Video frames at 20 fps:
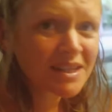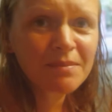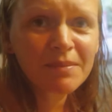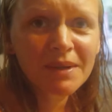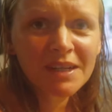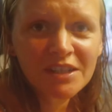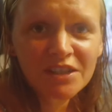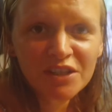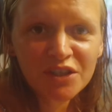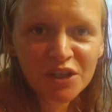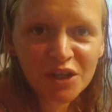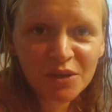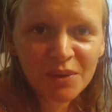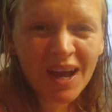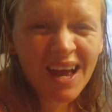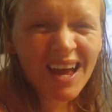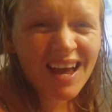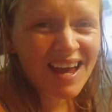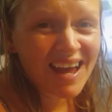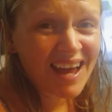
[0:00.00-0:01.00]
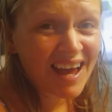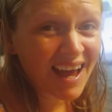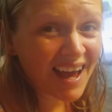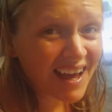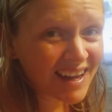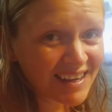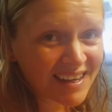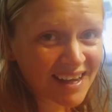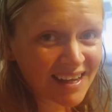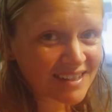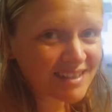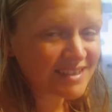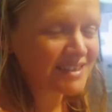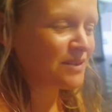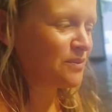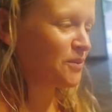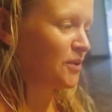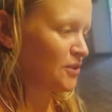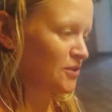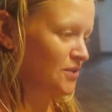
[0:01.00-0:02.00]
I didn't manage to do any
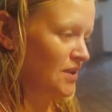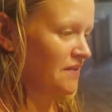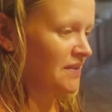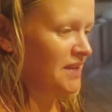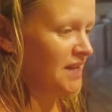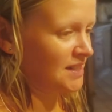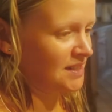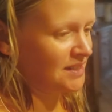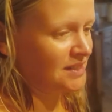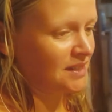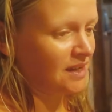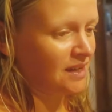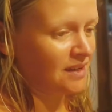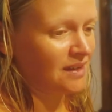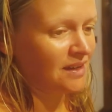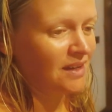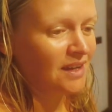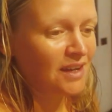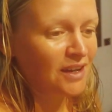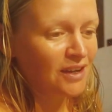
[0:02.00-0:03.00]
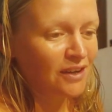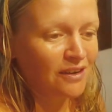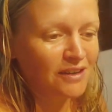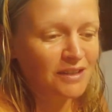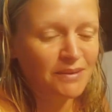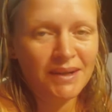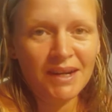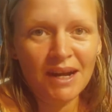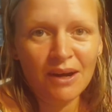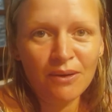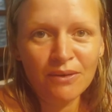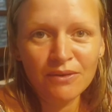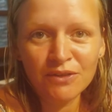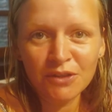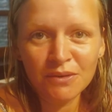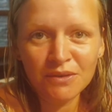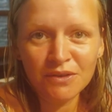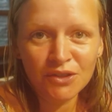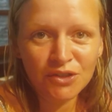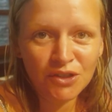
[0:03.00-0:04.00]
editing whatsoever yesterday, because I went out
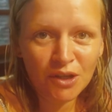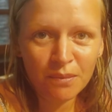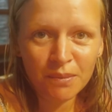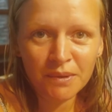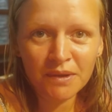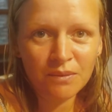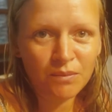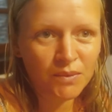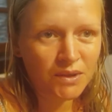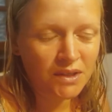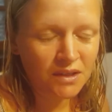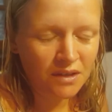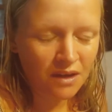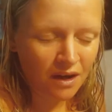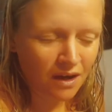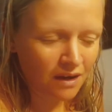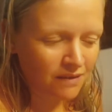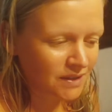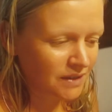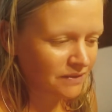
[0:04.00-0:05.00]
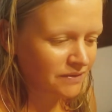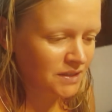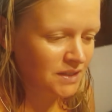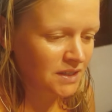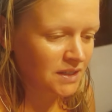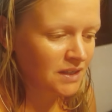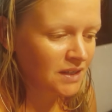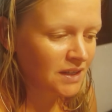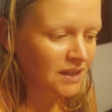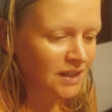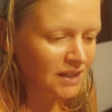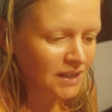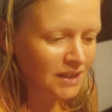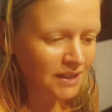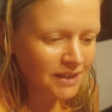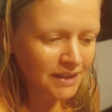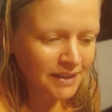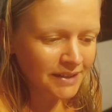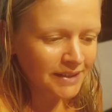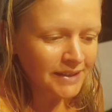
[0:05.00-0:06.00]
doing the shopping and with the car and everything.
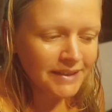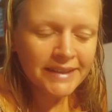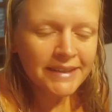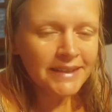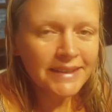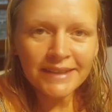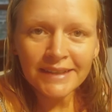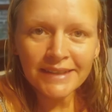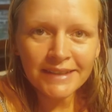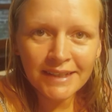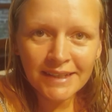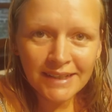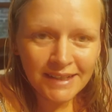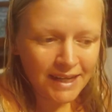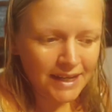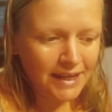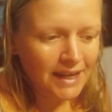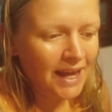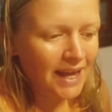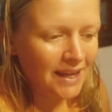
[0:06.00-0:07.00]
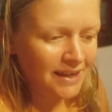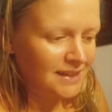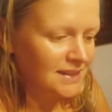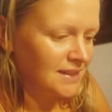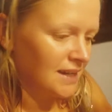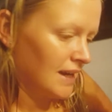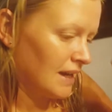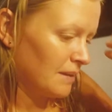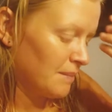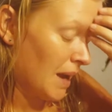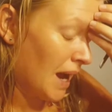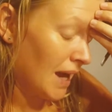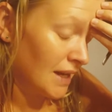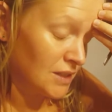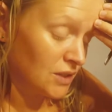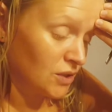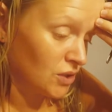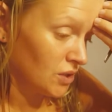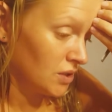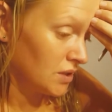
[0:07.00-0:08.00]
Didn't get any time
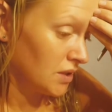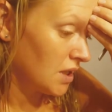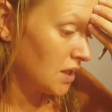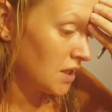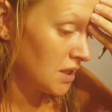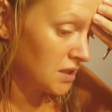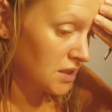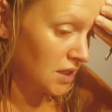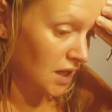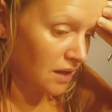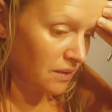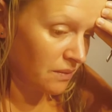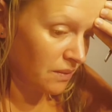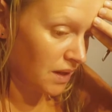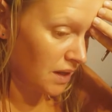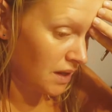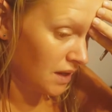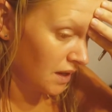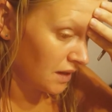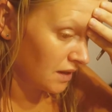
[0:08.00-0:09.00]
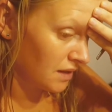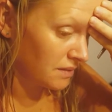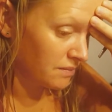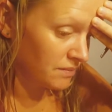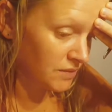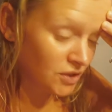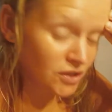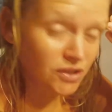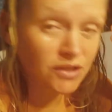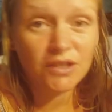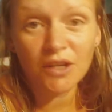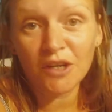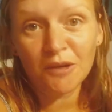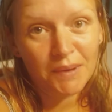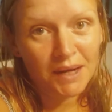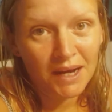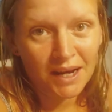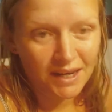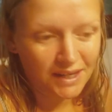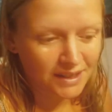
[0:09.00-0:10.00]
at all, so I am so
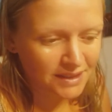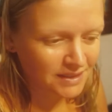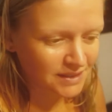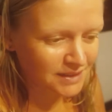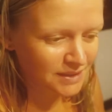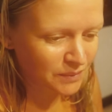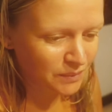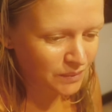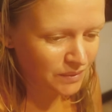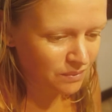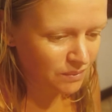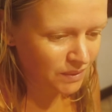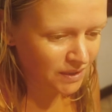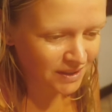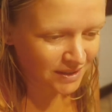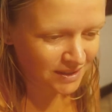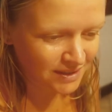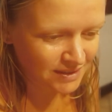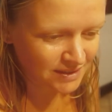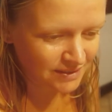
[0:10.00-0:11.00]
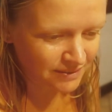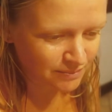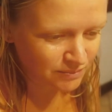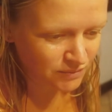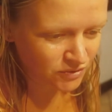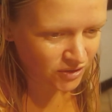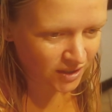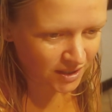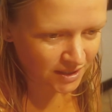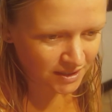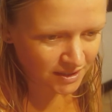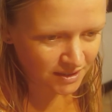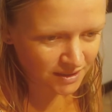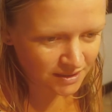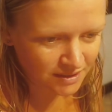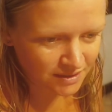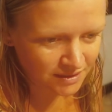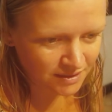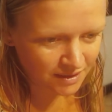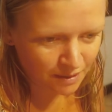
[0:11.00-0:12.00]
behind with work. So I'm trying to,
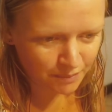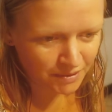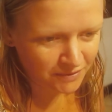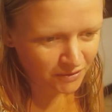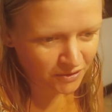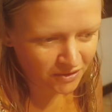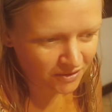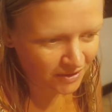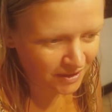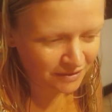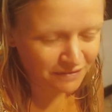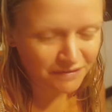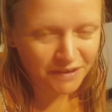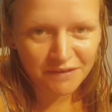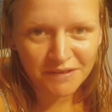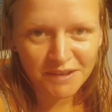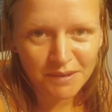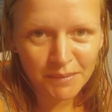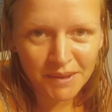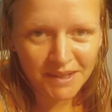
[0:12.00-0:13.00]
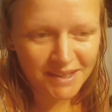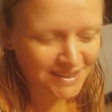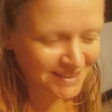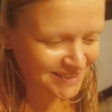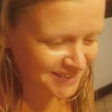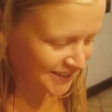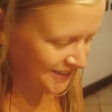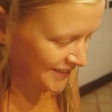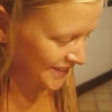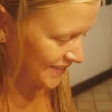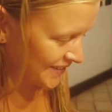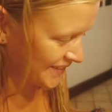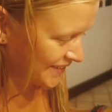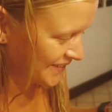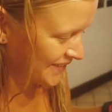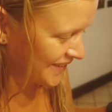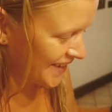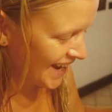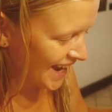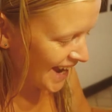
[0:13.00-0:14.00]
I mean, I've only got like 50 minutes, so
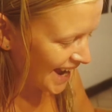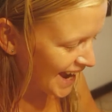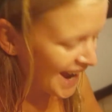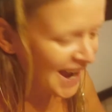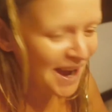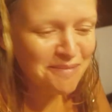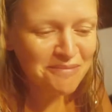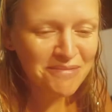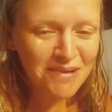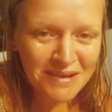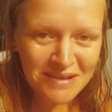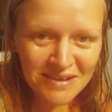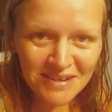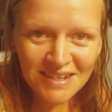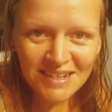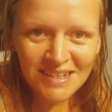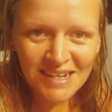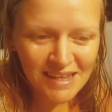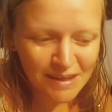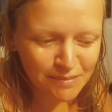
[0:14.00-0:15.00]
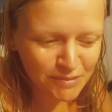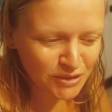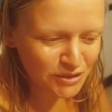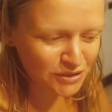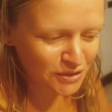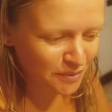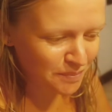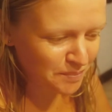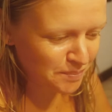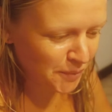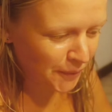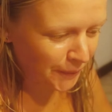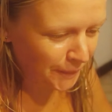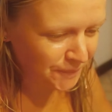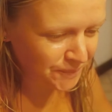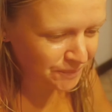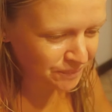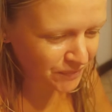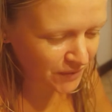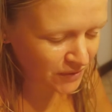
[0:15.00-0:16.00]
probably not going to get that much done,
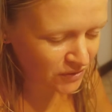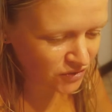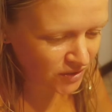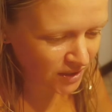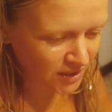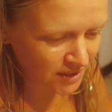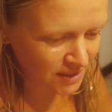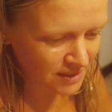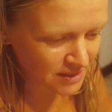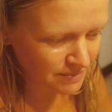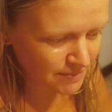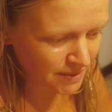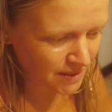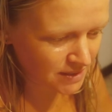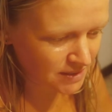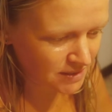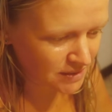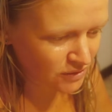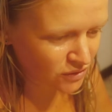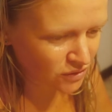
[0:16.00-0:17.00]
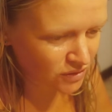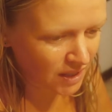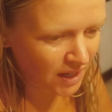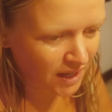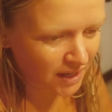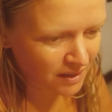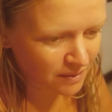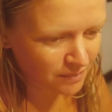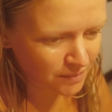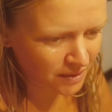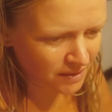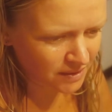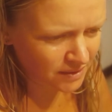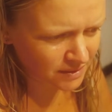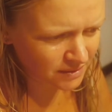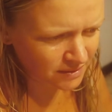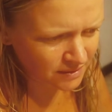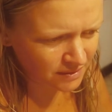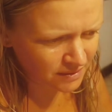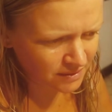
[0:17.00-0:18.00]
but try and get some editing done. I am
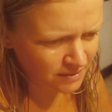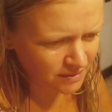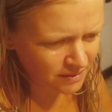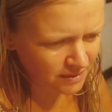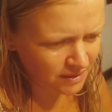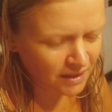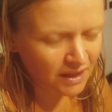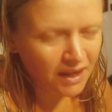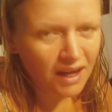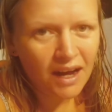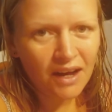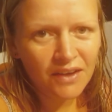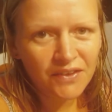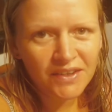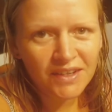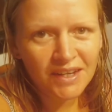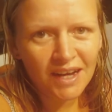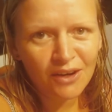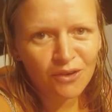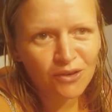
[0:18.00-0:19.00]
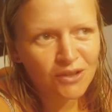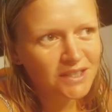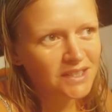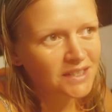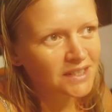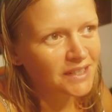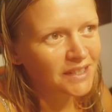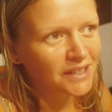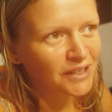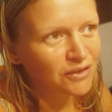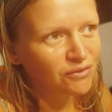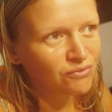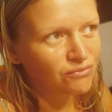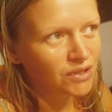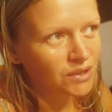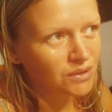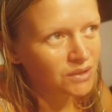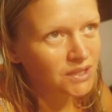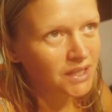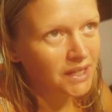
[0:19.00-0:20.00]
like, I think I looked at the
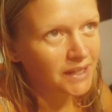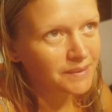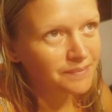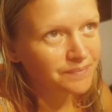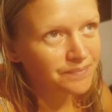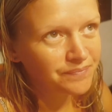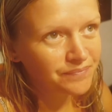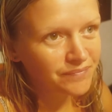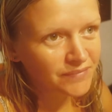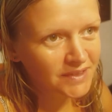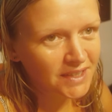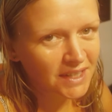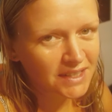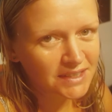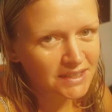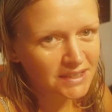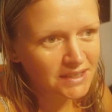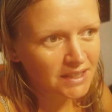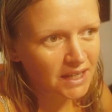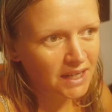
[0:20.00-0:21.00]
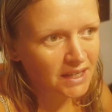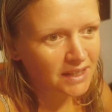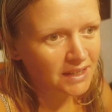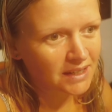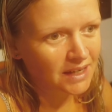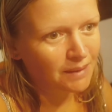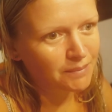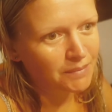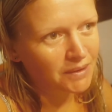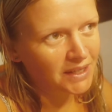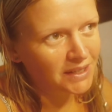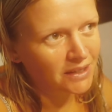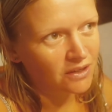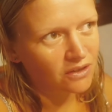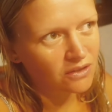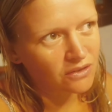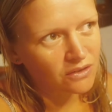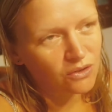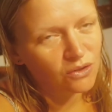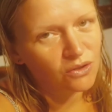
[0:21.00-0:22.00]
router yesterday and I'm like
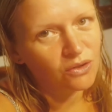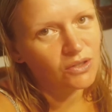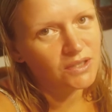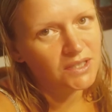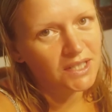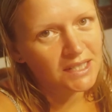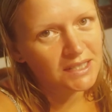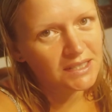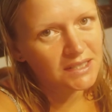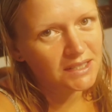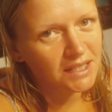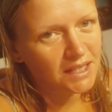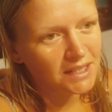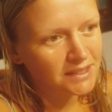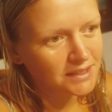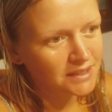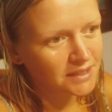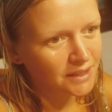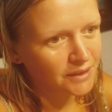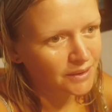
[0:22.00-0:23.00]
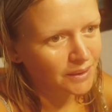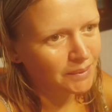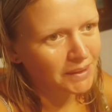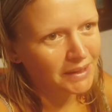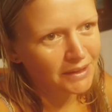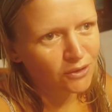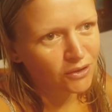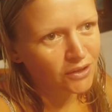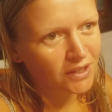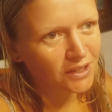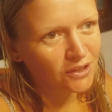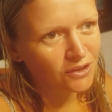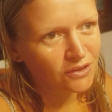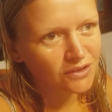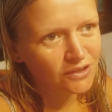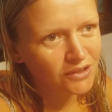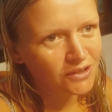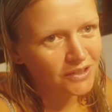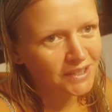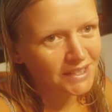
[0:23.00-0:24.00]
on all day today. So I'm like cooking
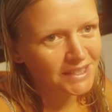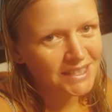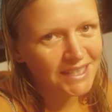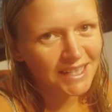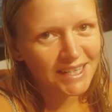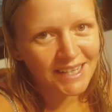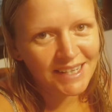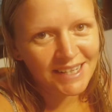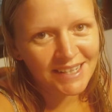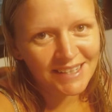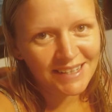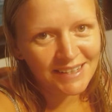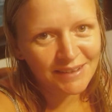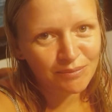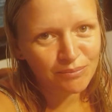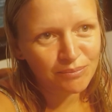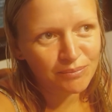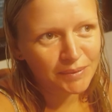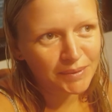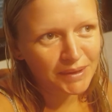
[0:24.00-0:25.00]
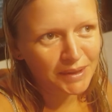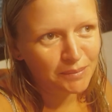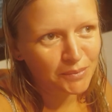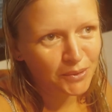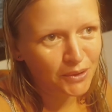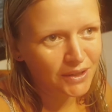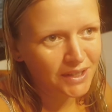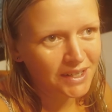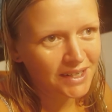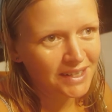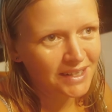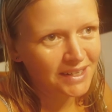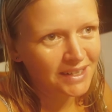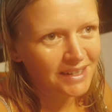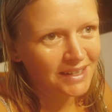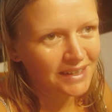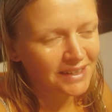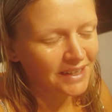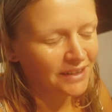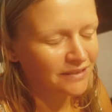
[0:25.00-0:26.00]
lunch, cooking tea in the
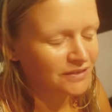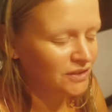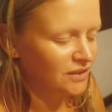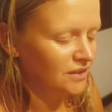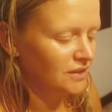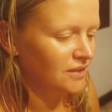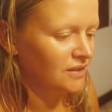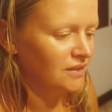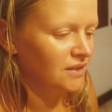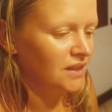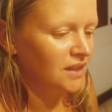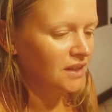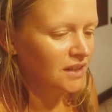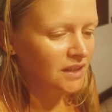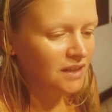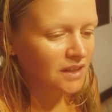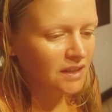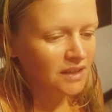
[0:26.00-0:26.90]
morning, in the afternoon.